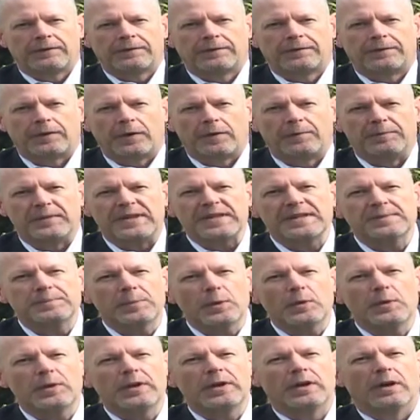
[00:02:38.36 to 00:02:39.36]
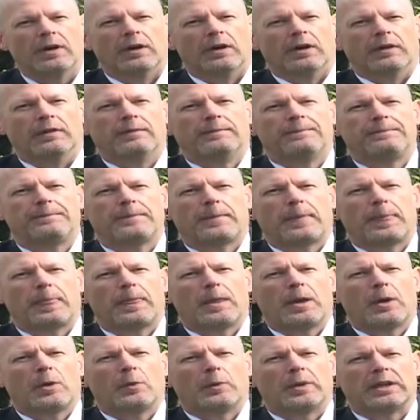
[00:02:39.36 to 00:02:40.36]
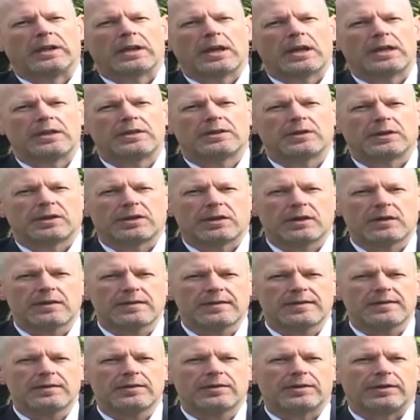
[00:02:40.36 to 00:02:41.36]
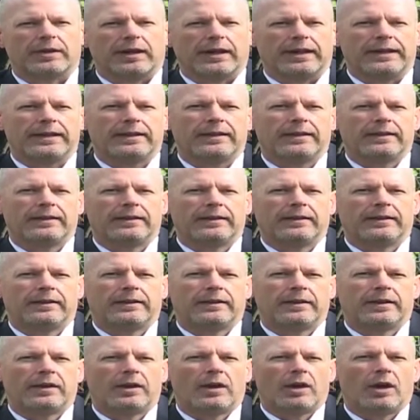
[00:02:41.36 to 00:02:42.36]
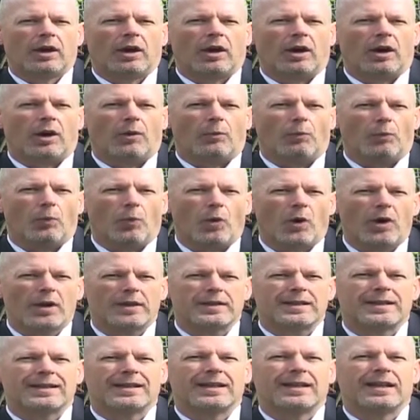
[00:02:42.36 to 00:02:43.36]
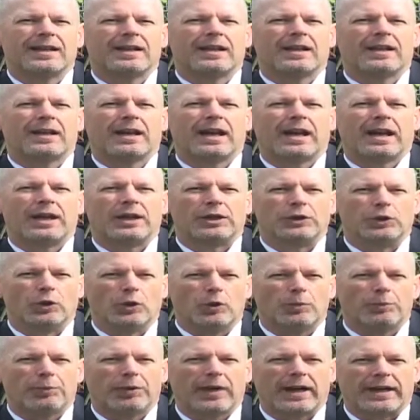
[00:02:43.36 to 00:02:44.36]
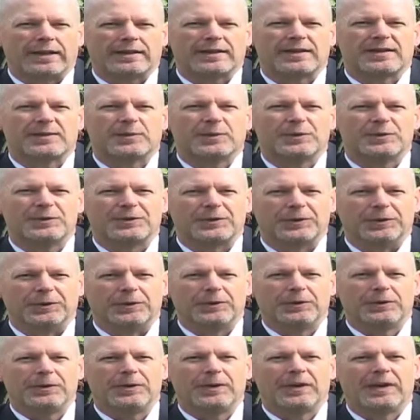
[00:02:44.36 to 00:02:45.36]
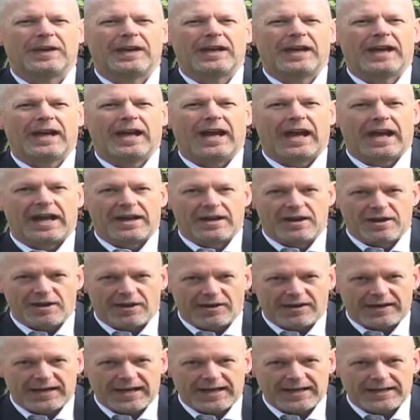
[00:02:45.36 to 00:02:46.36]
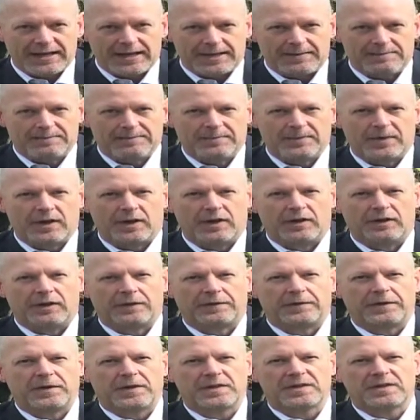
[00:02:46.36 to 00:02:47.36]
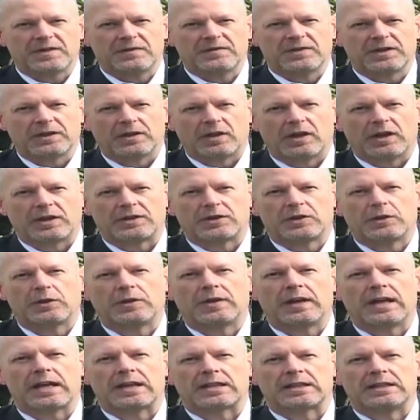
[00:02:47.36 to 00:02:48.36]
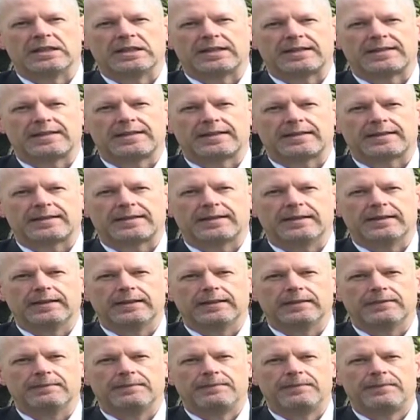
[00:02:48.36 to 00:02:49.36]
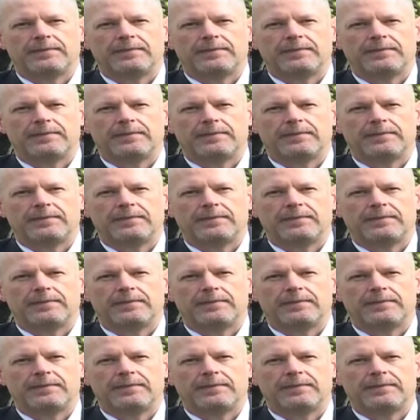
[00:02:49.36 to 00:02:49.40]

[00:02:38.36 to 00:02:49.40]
From this point on, we're going to concentrate on what your practice will do at 9 AM on the 1st of July 2016.